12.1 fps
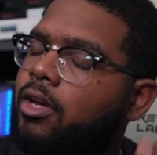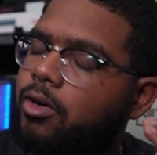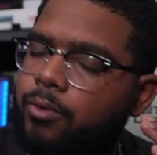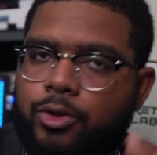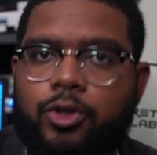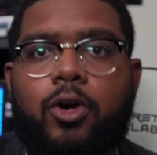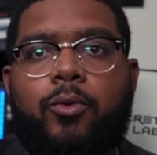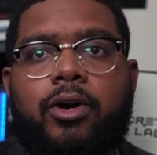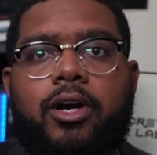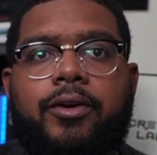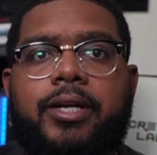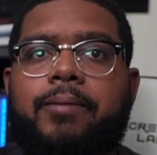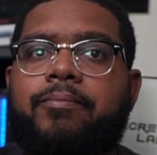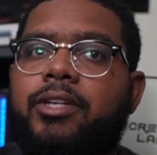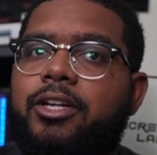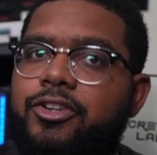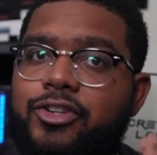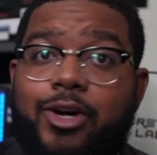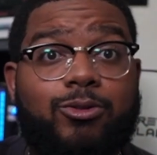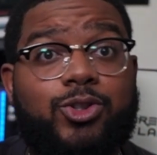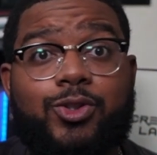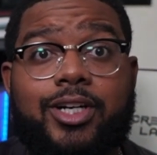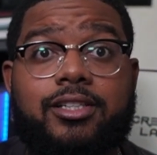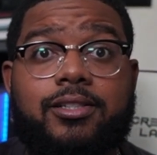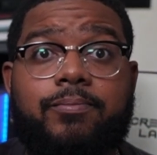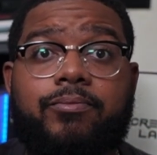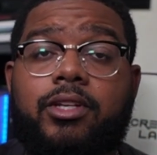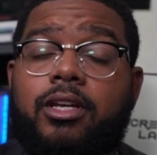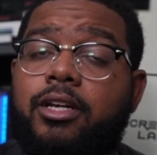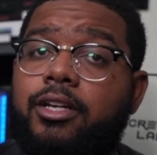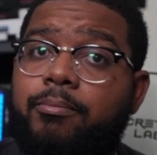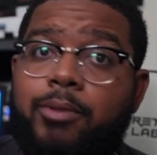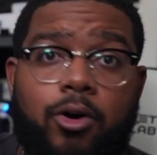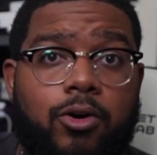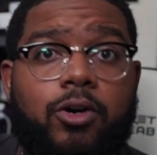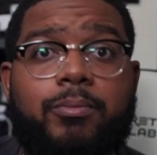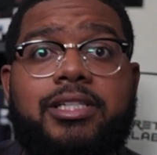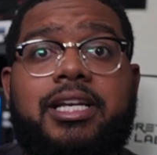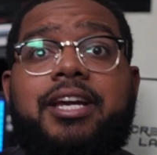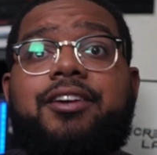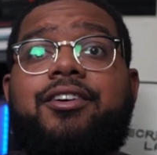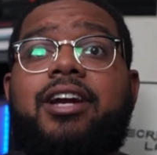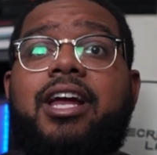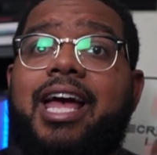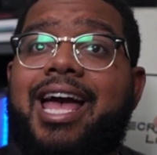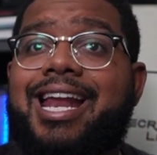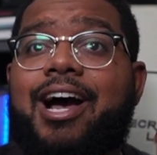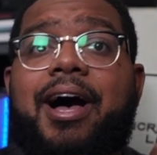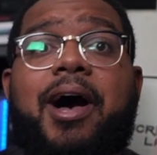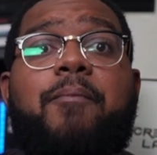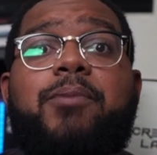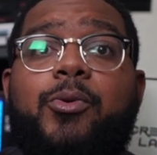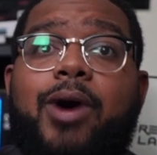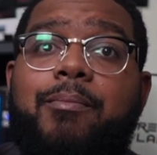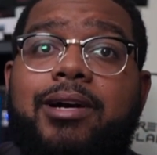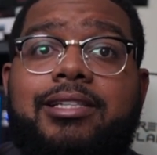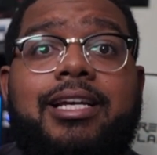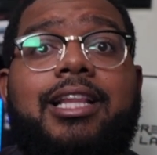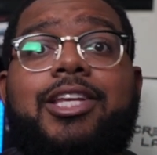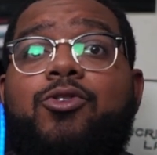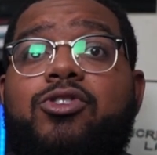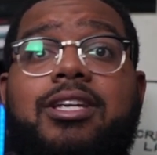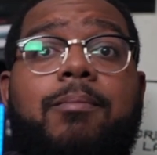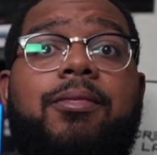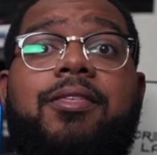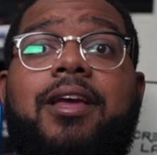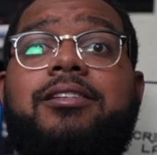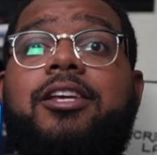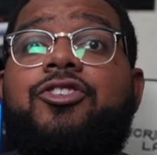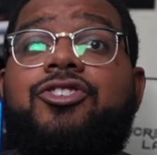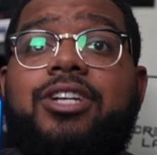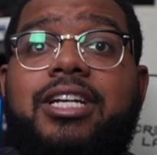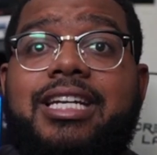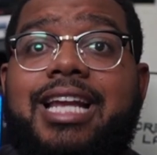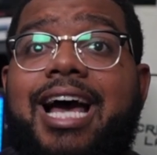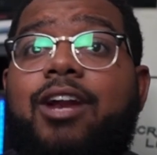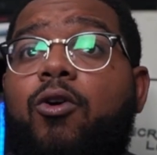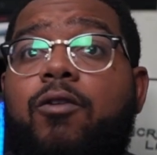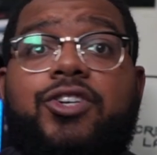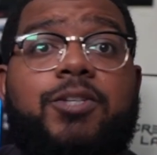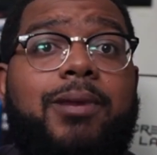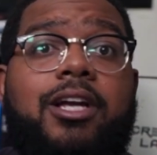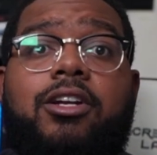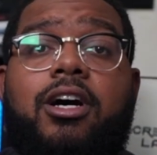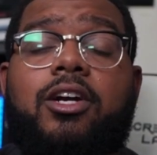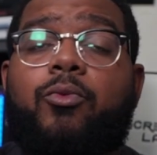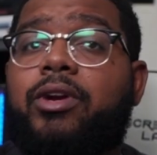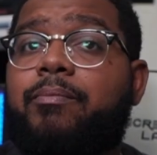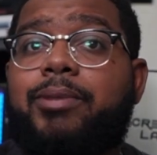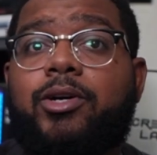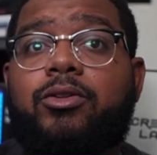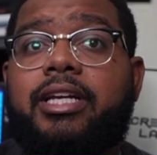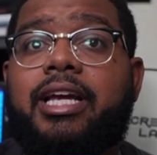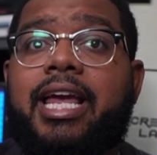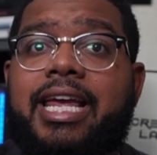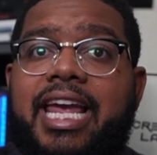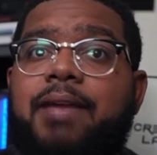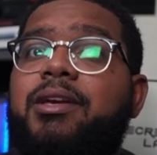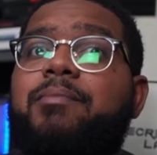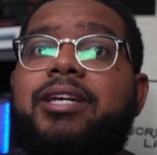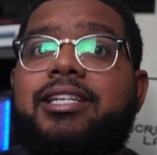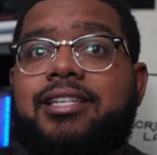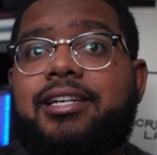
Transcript: Well, don't worry, don't stress. Your boy Kobe's here, and I'll help you out by telling you some things that you should not overspend on when building a gaming PC.